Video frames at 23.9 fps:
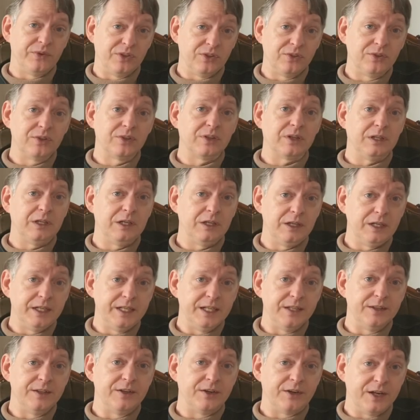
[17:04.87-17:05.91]
this is clearly
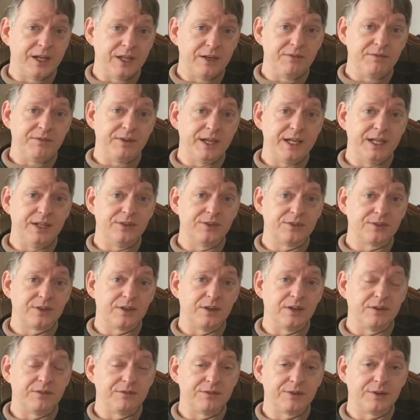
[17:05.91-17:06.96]
in their end phase
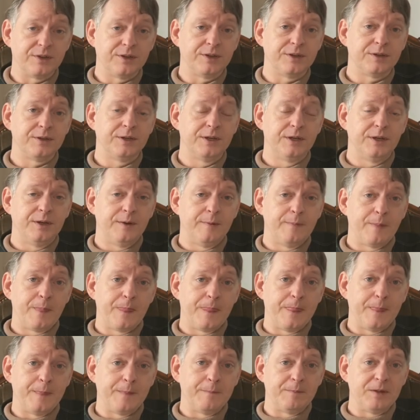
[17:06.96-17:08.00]
of uh,
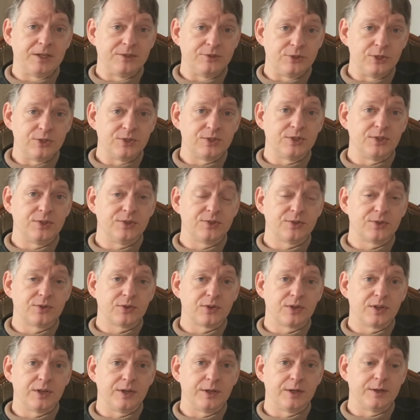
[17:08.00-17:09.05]
mm, existence
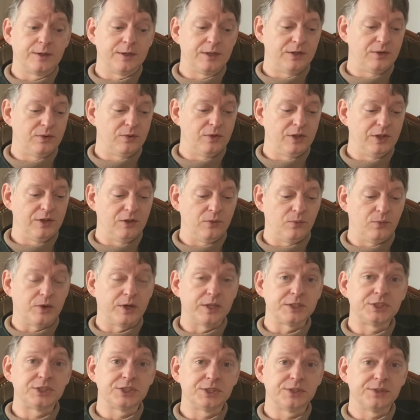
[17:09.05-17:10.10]
uh, in, in the
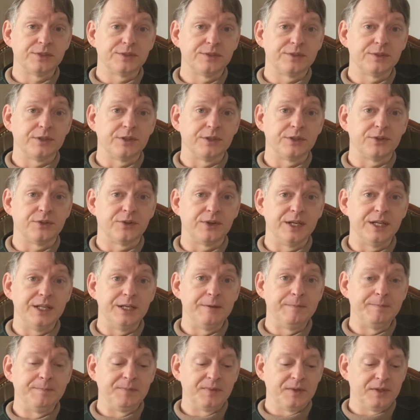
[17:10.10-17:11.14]
watch uh, trade.
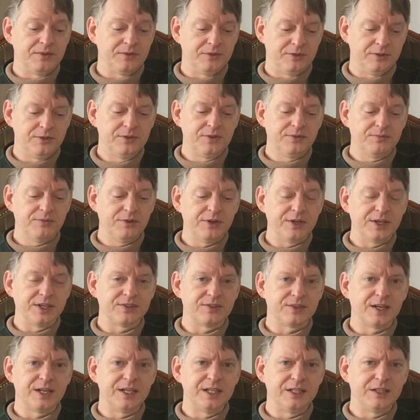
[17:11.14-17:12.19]
This is very
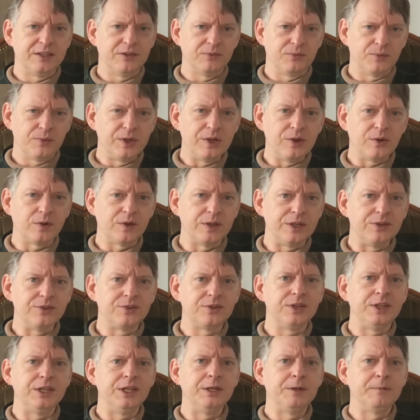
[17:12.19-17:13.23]
exciting. We only
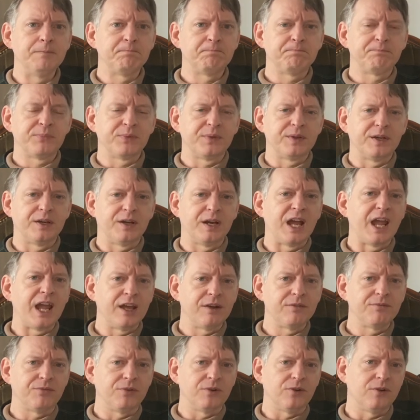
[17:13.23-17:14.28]
see uh, a
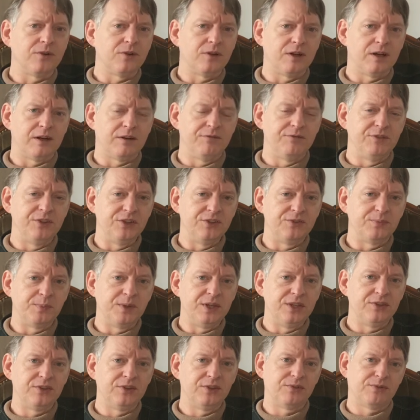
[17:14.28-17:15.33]
handful of these
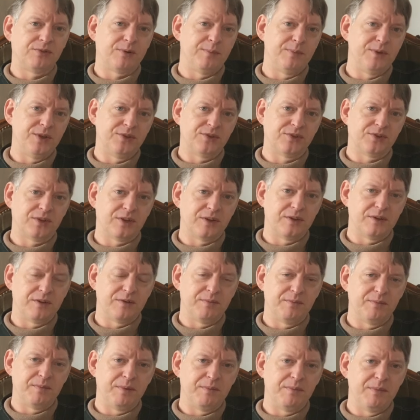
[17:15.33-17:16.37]
pieces from this uh,
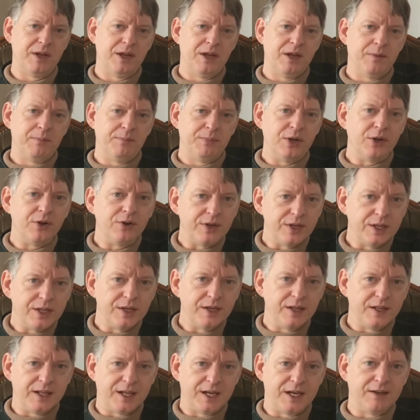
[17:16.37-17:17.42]
period
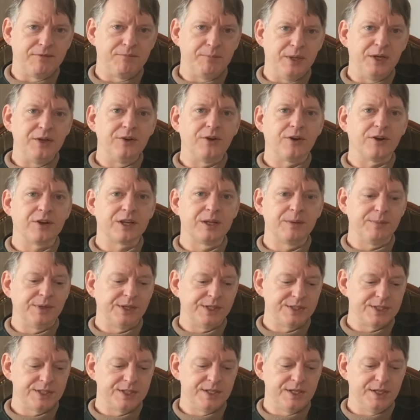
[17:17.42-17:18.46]
that have been
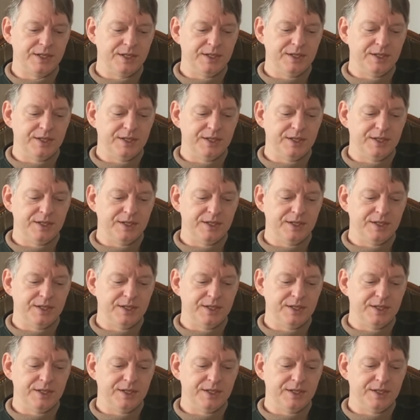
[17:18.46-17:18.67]
documented.